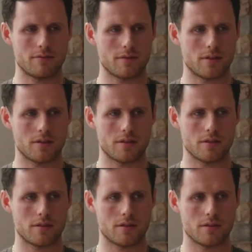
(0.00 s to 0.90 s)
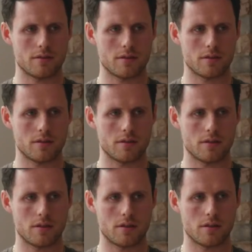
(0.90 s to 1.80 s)

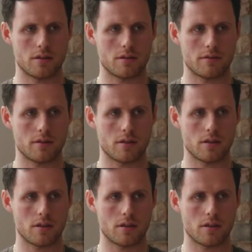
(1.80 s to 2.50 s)
[no speech]